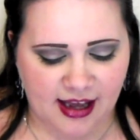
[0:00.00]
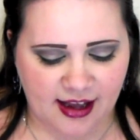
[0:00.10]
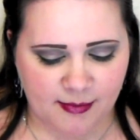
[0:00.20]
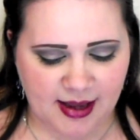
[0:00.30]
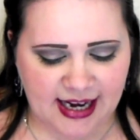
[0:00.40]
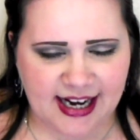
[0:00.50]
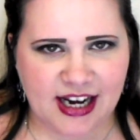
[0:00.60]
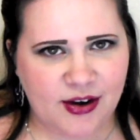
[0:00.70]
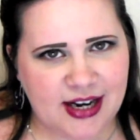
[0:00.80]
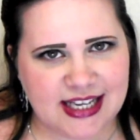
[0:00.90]
And I
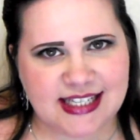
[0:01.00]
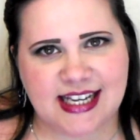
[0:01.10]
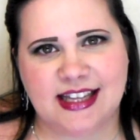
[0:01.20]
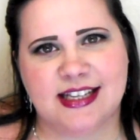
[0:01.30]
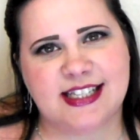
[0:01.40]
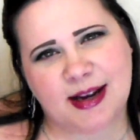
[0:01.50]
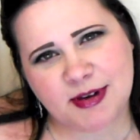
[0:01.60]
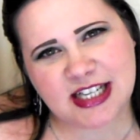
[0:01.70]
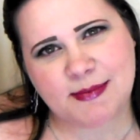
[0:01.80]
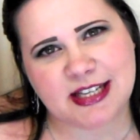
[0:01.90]
noticed that in the
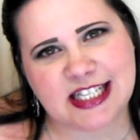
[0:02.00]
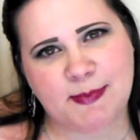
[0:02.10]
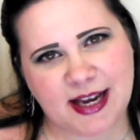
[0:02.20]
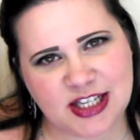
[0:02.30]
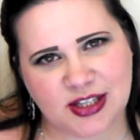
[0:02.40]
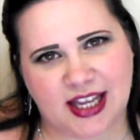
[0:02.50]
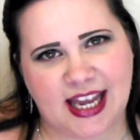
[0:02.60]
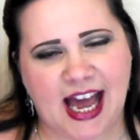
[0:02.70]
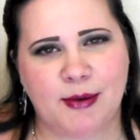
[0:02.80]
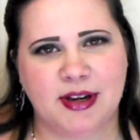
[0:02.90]
summertime
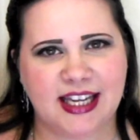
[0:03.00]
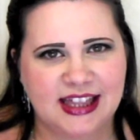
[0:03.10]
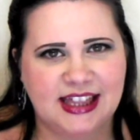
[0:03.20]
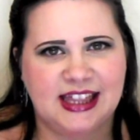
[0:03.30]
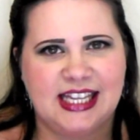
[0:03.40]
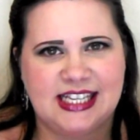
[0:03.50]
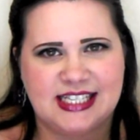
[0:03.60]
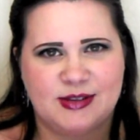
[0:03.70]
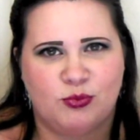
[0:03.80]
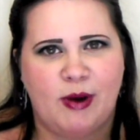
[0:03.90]
especially, I would get
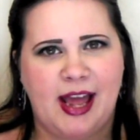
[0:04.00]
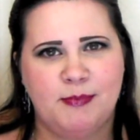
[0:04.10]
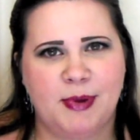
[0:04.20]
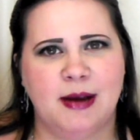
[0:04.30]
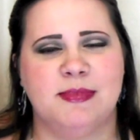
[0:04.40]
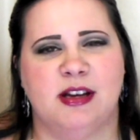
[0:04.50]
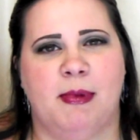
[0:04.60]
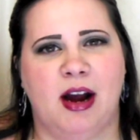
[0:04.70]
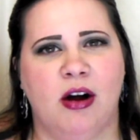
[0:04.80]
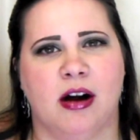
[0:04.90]
these red bumps on
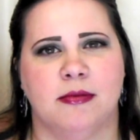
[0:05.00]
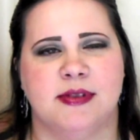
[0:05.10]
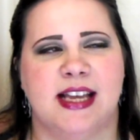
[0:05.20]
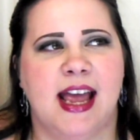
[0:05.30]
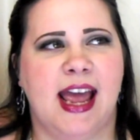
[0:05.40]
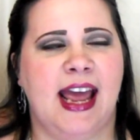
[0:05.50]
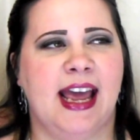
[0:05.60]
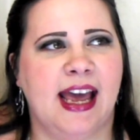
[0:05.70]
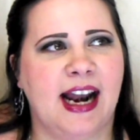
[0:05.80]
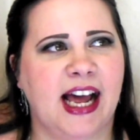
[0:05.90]
my arms.
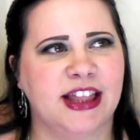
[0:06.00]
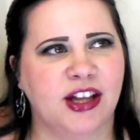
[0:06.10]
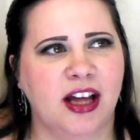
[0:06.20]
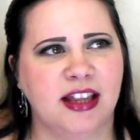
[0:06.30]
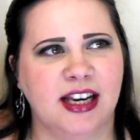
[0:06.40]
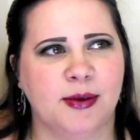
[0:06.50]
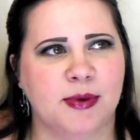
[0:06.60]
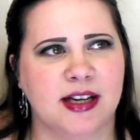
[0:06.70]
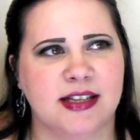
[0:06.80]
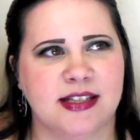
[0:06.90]
And I thought that it
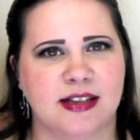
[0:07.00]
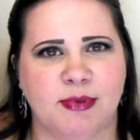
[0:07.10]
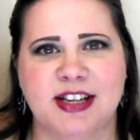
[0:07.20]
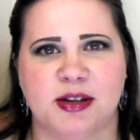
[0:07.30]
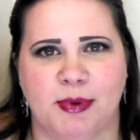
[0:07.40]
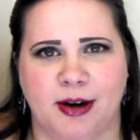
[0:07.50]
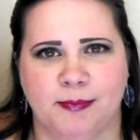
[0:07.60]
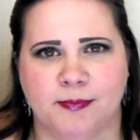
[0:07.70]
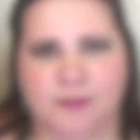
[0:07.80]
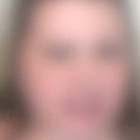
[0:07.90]
was razor burn.
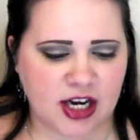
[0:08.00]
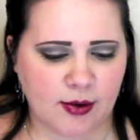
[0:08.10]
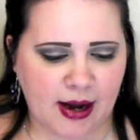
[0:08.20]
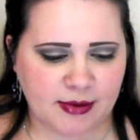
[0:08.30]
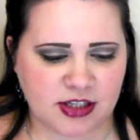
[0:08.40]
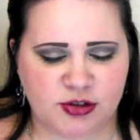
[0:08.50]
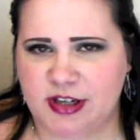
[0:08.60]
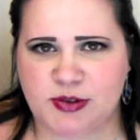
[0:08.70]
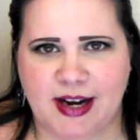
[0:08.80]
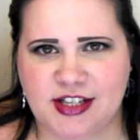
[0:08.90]
So I would
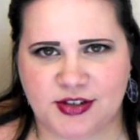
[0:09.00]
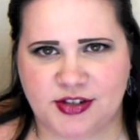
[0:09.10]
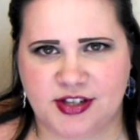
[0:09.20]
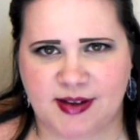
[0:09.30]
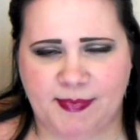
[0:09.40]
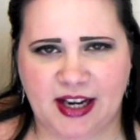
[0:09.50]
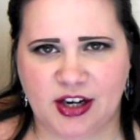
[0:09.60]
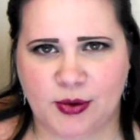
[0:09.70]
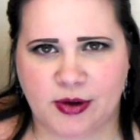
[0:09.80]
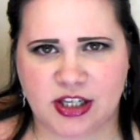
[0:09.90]
switch razors to something
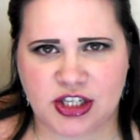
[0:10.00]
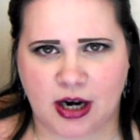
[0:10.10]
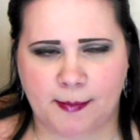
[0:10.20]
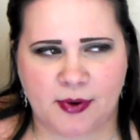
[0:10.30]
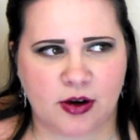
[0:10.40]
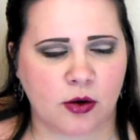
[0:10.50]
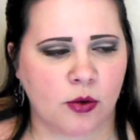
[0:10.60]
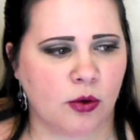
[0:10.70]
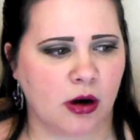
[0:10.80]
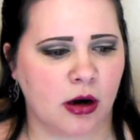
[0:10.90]
newer and sharper,
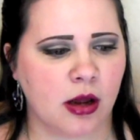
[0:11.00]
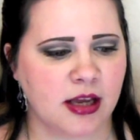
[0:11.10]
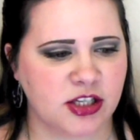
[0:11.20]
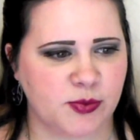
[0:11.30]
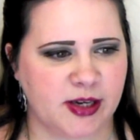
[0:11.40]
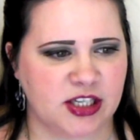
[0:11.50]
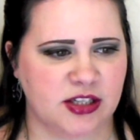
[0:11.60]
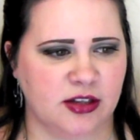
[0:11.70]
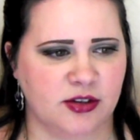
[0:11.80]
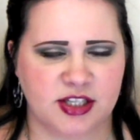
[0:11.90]
or switch
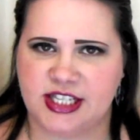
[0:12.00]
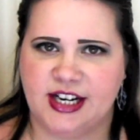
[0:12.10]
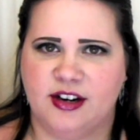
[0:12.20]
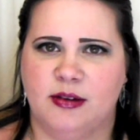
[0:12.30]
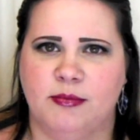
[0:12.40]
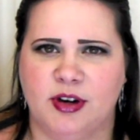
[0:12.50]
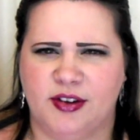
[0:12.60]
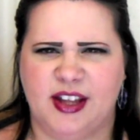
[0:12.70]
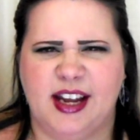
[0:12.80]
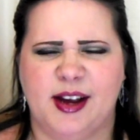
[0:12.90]
the little serum
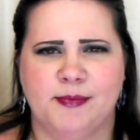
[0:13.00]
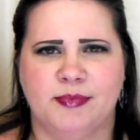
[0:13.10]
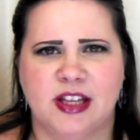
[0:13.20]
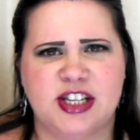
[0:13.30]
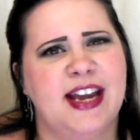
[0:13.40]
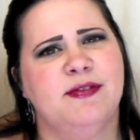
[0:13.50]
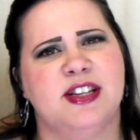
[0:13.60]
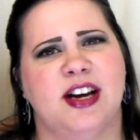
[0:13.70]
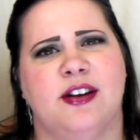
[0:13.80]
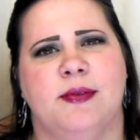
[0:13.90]
or the shave
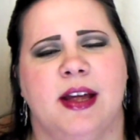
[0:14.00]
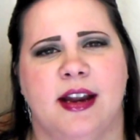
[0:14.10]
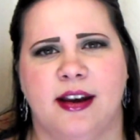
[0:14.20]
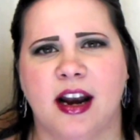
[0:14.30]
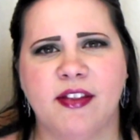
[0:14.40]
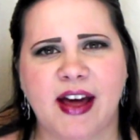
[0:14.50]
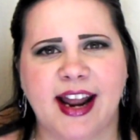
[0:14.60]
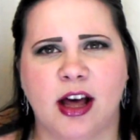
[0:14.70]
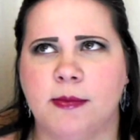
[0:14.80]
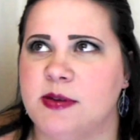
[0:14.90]
gel. None of that
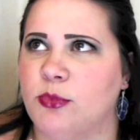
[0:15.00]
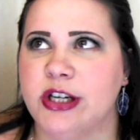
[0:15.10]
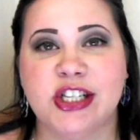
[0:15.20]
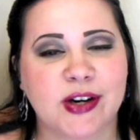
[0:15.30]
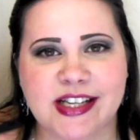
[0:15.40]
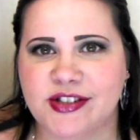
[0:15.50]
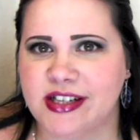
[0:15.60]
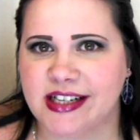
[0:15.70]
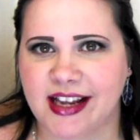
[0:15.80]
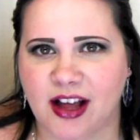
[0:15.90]
helped. Moisturizer
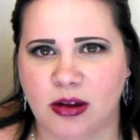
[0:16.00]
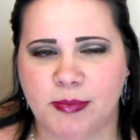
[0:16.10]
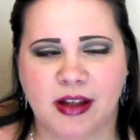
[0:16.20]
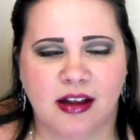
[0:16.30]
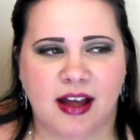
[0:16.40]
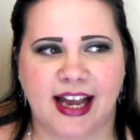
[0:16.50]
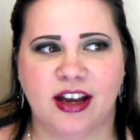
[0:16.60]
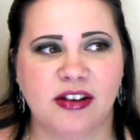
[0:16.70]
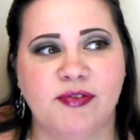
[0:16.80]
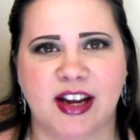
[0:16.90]
didn't help. I
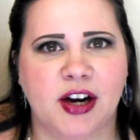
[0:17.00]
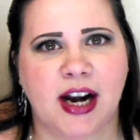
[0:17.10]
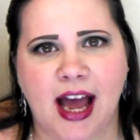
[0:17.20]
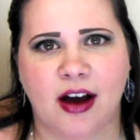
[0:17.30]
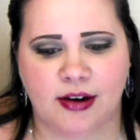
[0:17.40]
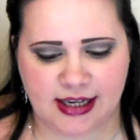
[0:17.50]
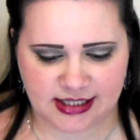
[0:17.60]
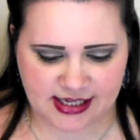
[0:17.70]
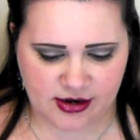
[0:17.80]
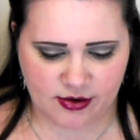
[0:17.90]
couldn't figure it out, and
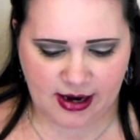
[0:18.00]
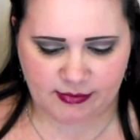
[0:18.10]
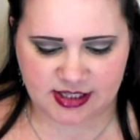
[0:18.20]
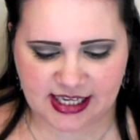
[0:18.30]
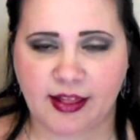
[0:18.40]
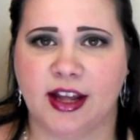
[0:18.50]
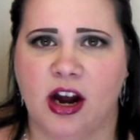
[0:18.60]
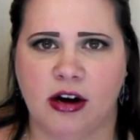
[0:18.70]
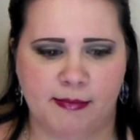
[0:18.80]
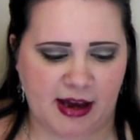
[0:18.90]
so I was telling
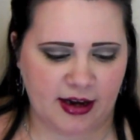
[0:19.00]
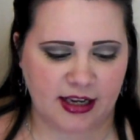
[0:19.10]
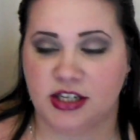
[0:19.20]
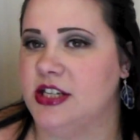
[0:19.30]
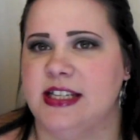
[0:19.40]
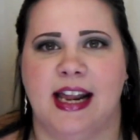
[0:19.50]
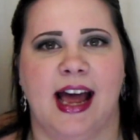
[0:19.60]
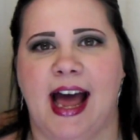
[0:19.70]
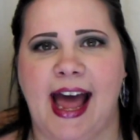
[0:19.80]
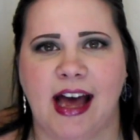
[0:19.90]
her about it, and she said,
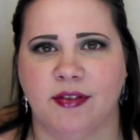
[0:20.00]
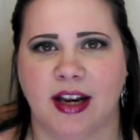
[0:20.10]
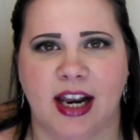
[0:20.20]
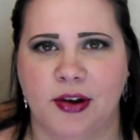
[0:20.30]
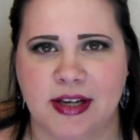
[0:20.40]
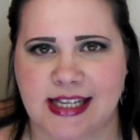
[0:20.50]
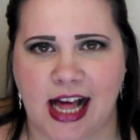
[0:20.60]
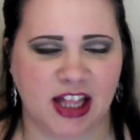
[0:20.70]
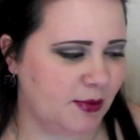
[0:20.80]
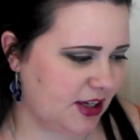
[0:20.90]
I have it. I know
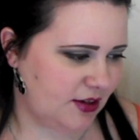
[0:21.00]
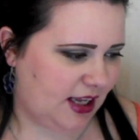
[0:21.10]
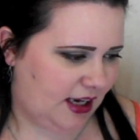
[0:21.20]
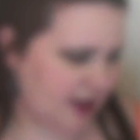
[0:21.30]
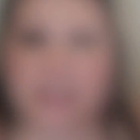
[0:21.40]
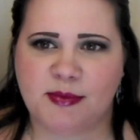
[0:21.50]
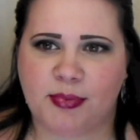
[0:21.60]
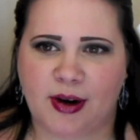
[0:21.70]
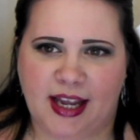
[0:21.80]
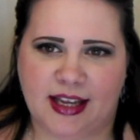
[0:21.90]
exactly what you need. There is a
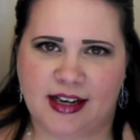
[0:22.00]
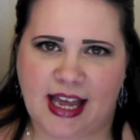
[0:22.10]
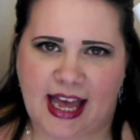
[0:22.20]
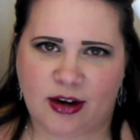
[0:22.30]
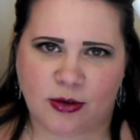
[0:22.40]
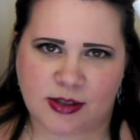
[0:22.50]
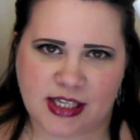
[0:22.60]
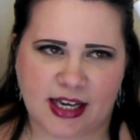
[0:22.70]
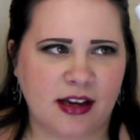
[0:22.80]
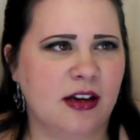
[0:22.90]
brand at
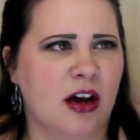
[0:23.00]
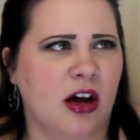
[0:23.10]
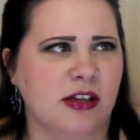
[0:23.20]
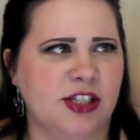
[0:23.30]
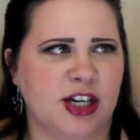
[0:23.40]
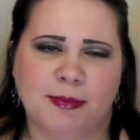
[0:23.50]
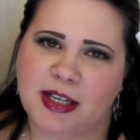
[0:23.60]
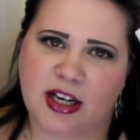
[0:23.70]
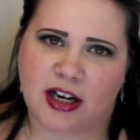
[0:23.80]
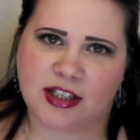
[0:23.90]
Ulta called
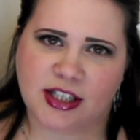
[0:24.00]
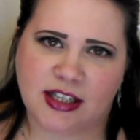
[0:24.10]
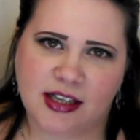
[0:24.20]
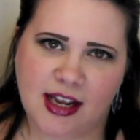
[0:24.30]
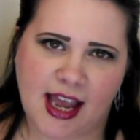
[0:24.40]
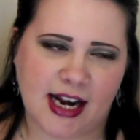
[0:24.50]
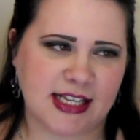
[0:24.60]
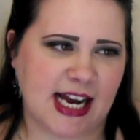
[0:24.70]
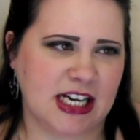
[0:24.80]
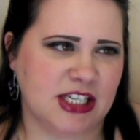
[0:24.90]
Dermadoctor, and
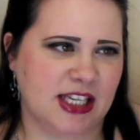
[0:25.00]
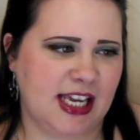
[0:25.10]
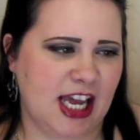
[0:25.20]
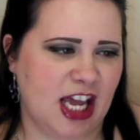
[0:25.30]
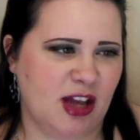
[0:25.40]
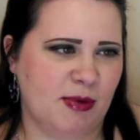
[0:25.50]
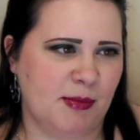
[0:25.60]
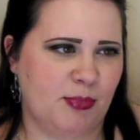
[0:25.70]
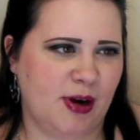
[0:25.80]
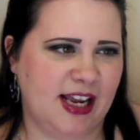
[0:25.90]
it's actually
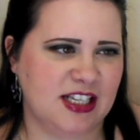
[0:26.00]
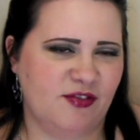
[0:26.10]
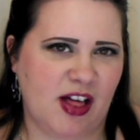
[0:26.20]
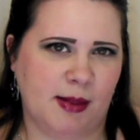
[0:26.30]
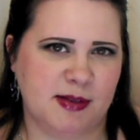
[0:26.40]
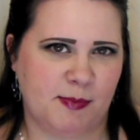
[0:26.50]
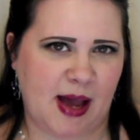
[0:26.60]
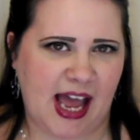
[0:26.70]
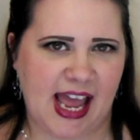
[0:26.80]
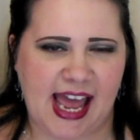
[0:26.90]
a brand developed
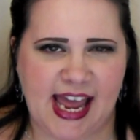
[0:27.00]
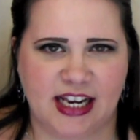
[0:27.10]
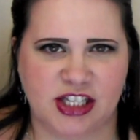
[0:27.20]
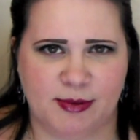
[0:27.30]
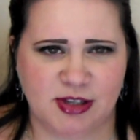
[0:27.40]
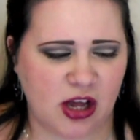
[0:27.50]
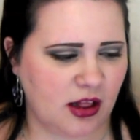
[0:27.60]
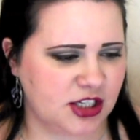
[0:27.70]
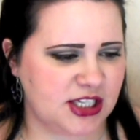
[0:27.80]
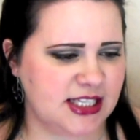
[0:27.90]
by a
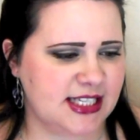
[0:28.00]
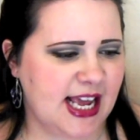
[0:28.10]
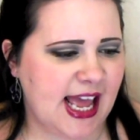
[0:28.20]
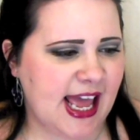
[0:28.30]
dermatologist,